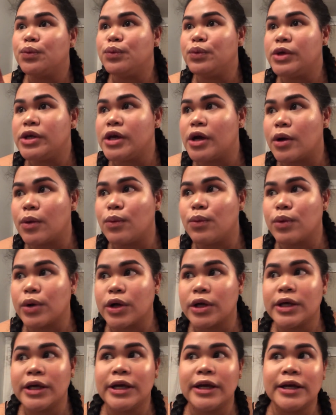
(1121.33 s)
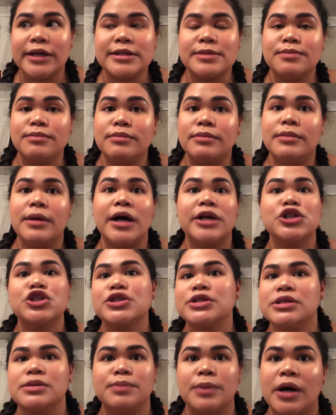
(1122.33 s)
We are working as
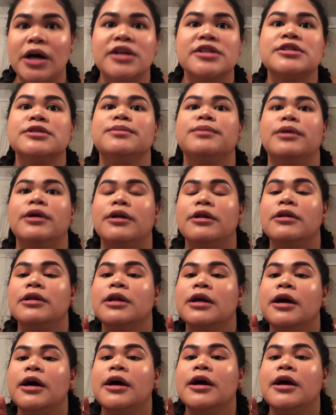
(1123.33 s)
much as possible